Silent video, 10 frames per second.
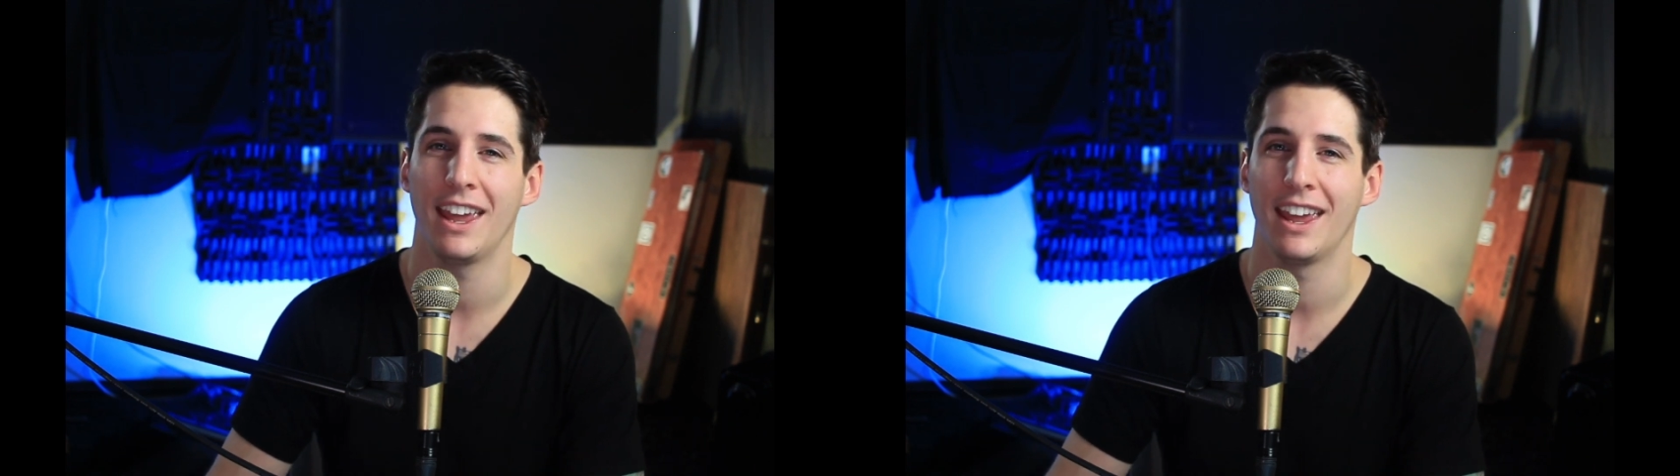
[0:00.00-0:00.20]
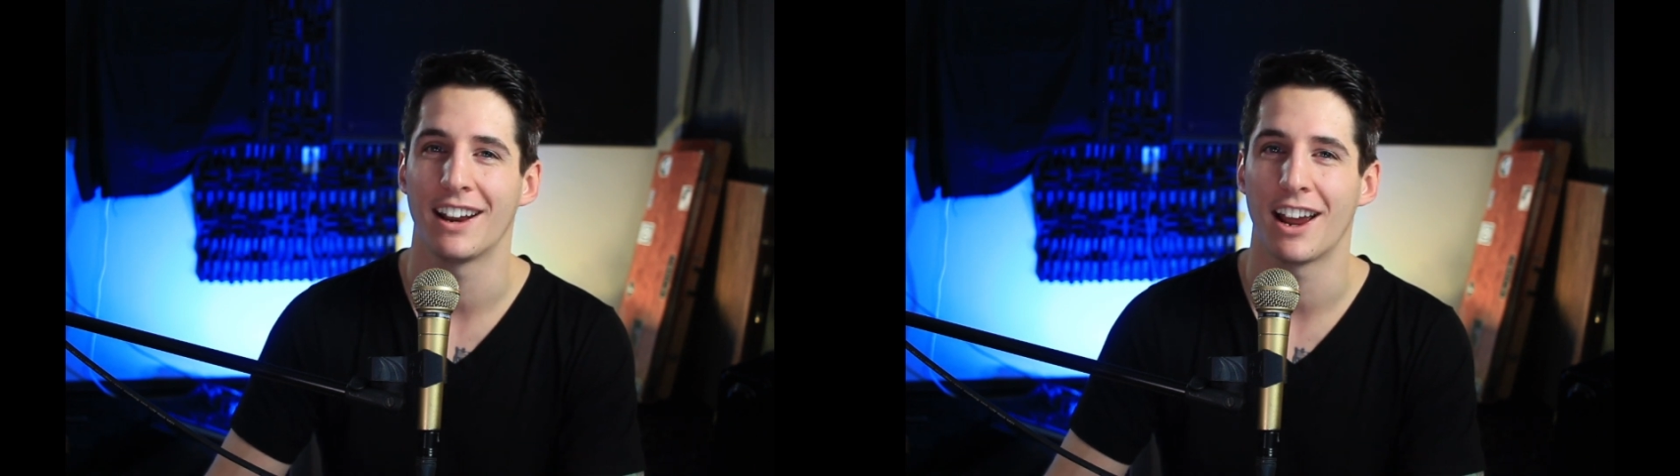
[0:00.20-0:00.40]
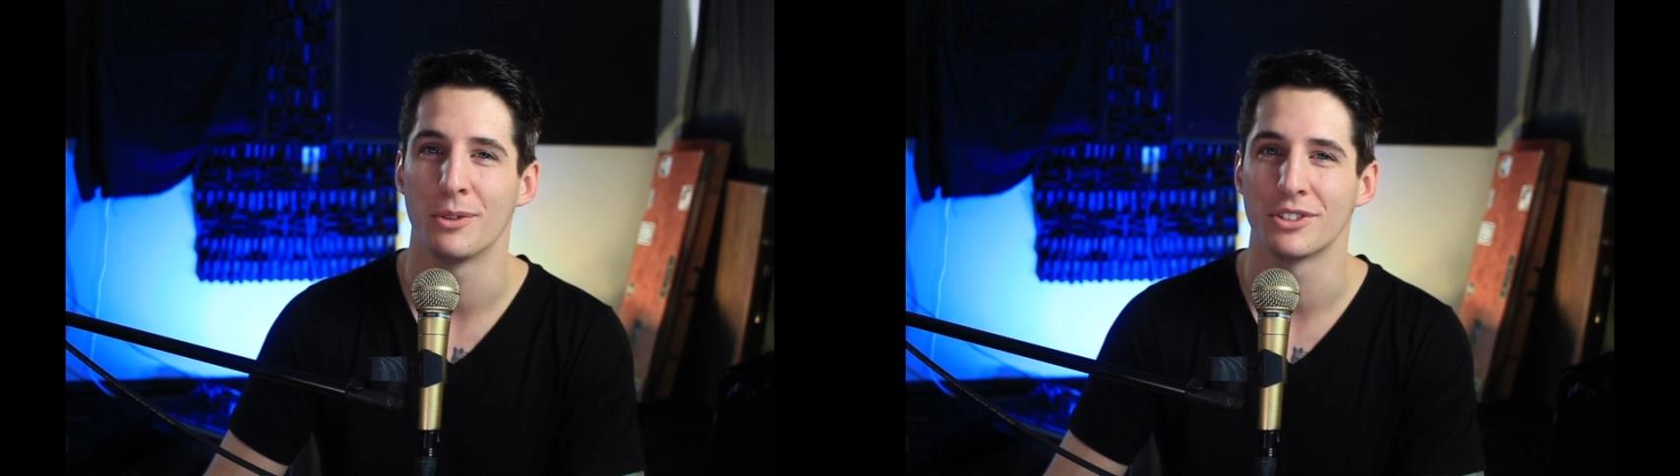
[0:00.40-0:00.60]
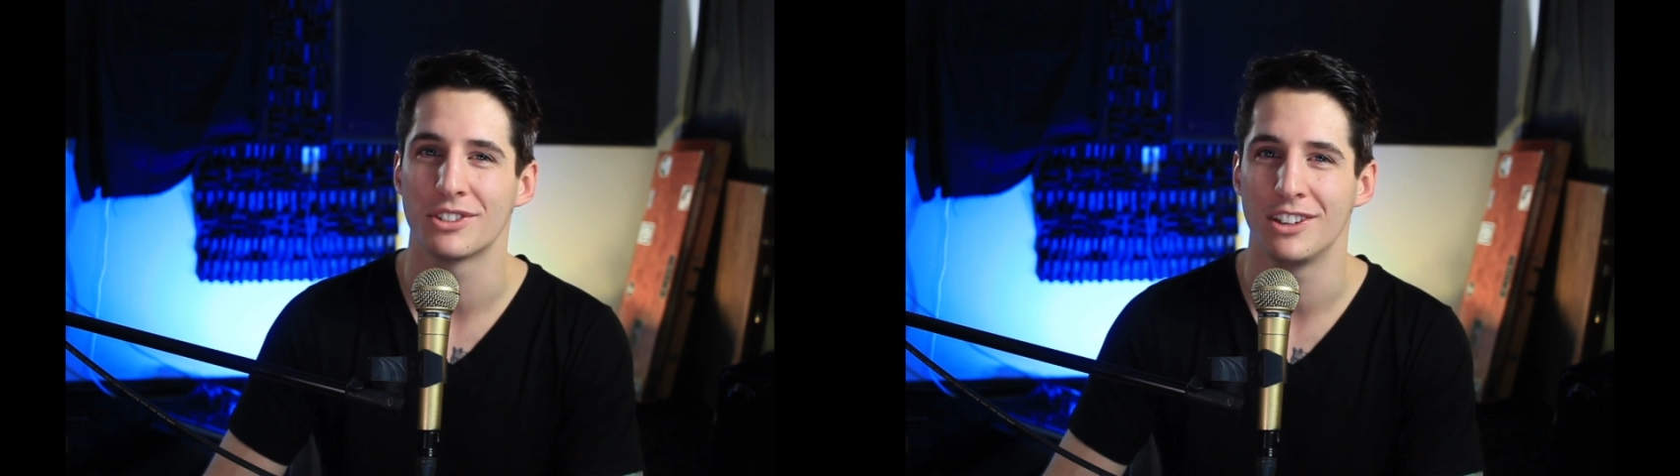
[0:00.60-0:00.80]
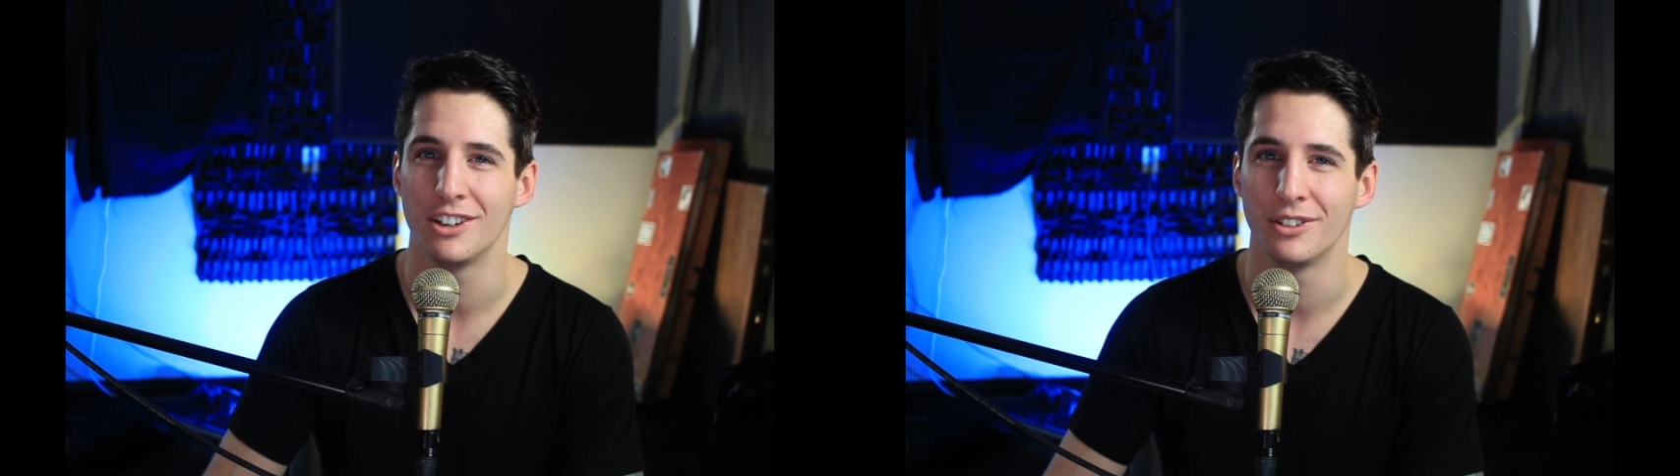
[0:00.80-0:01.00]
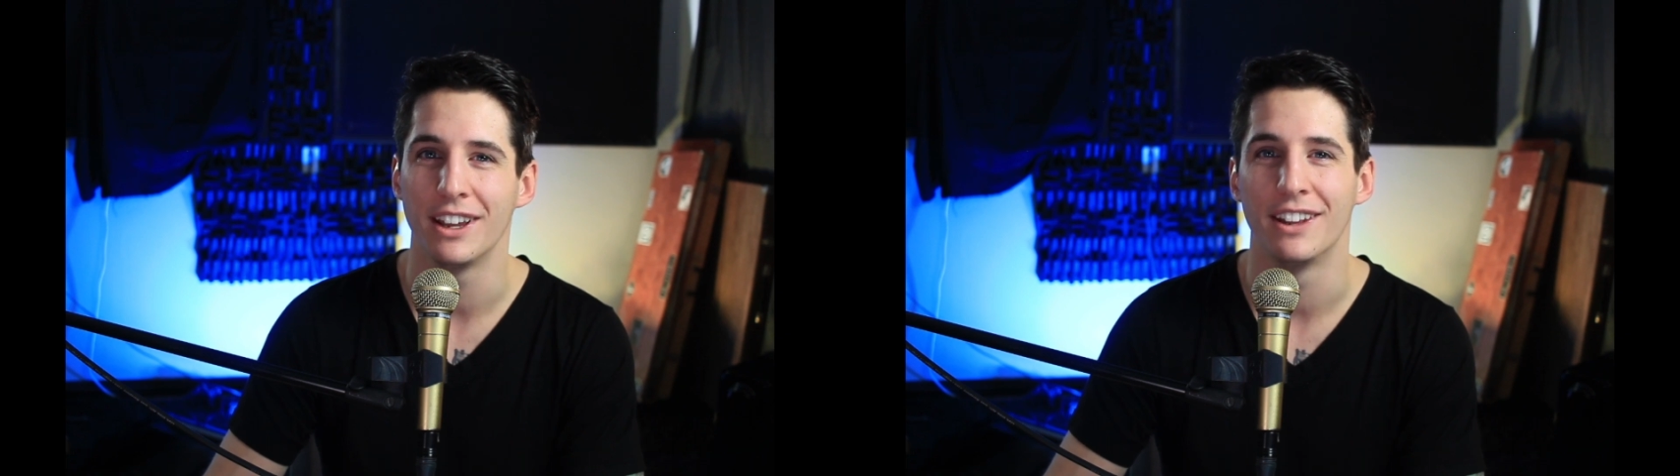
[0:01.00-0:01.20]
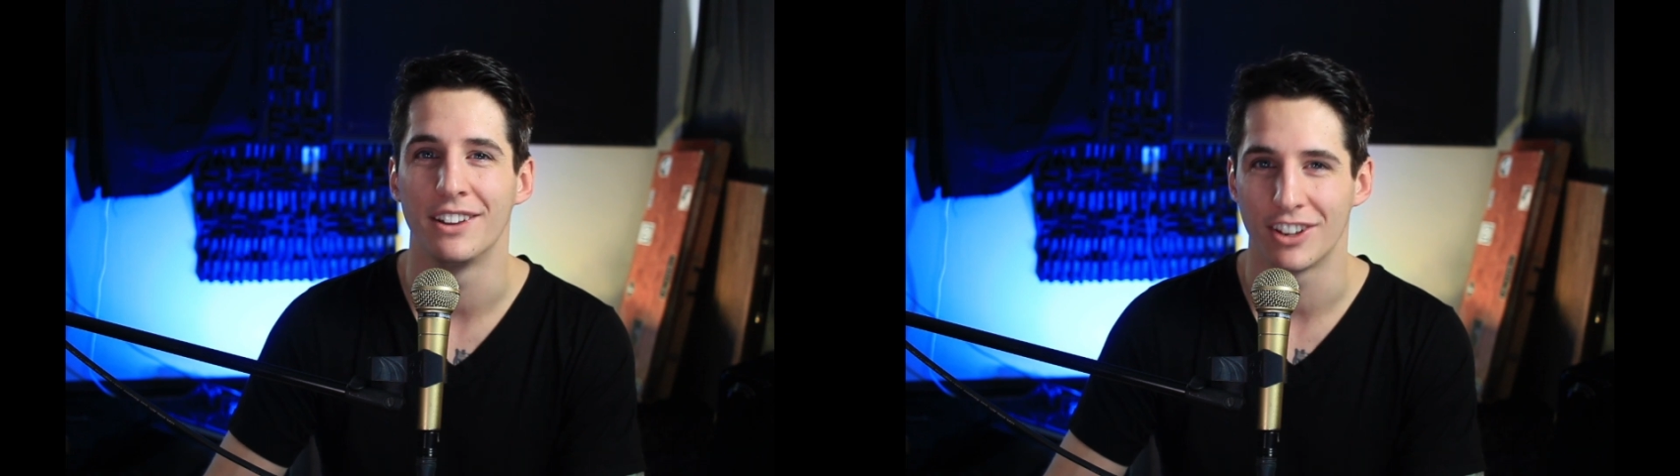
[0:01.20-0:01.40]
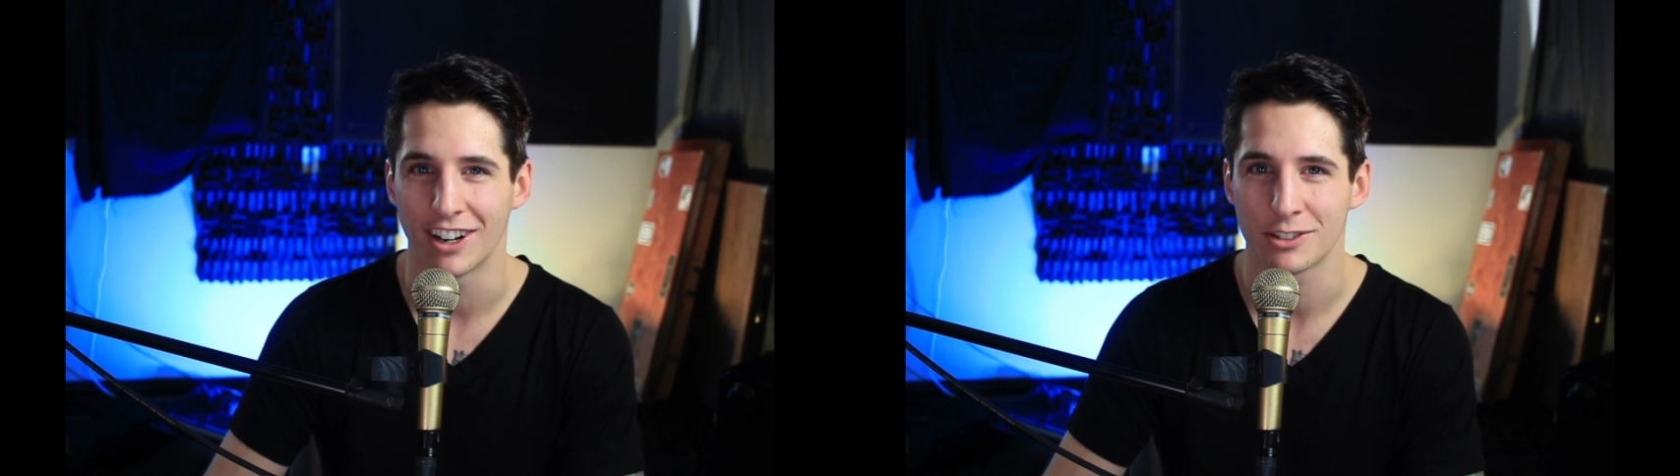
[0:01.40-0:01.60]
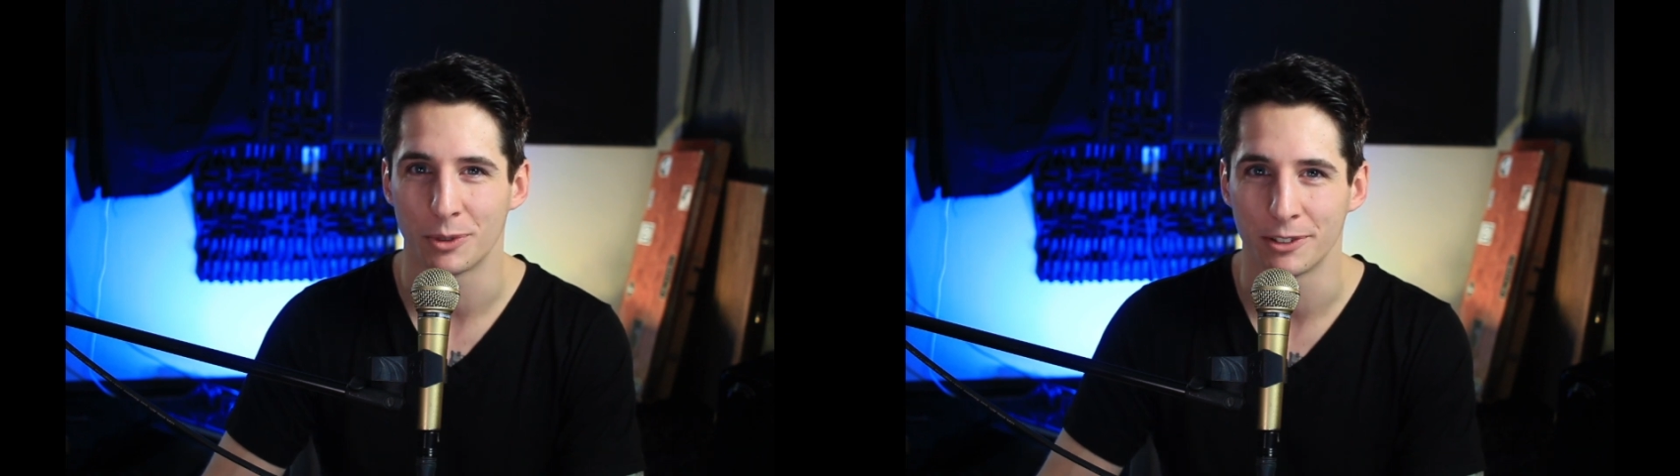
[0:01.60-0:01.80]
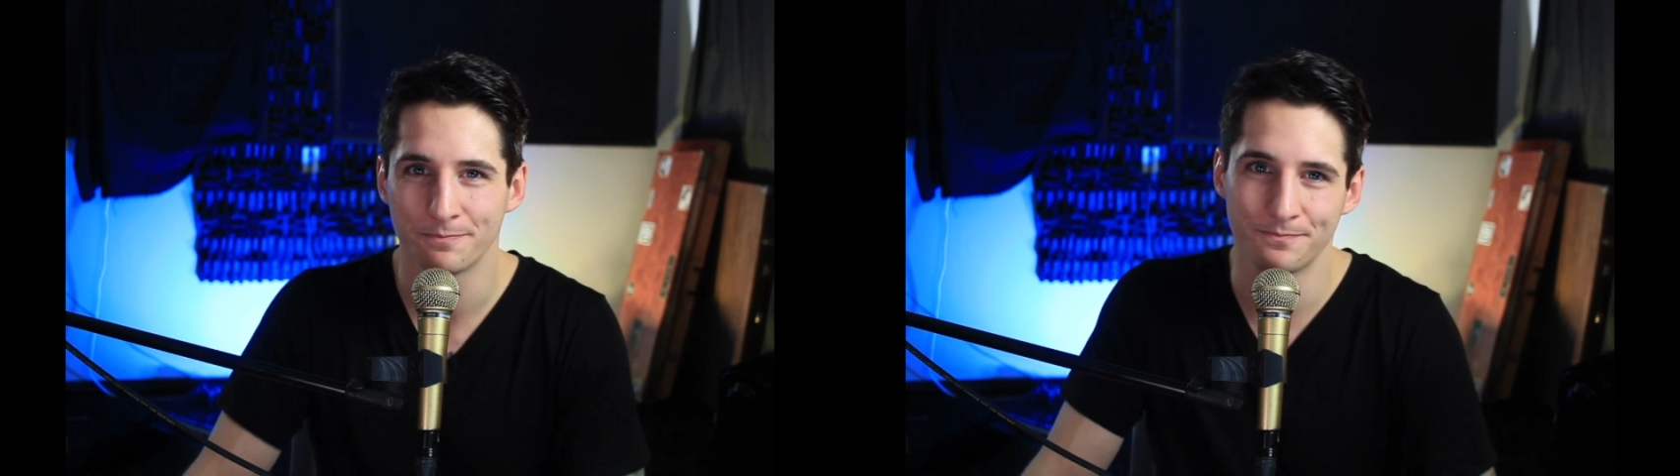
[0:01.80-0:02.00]
and I will see you in the next
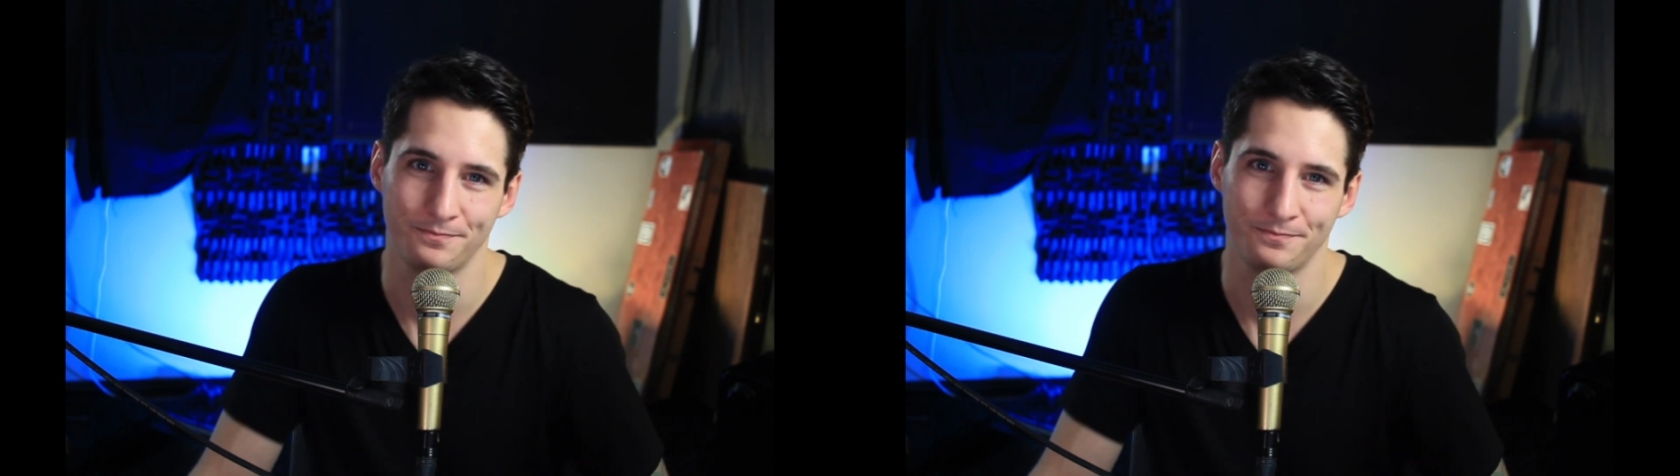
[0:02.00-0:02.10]
one.